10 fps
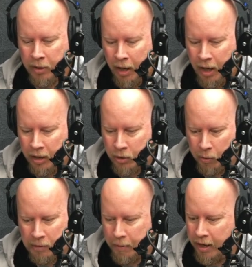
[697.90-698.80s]

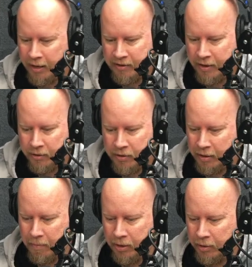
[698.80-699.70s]
Coors products. I don't
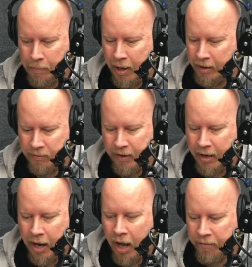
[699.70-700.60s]
drink Miller products
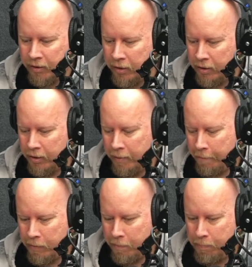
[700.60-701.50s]
very often,
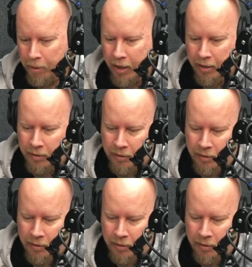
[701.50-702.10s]
but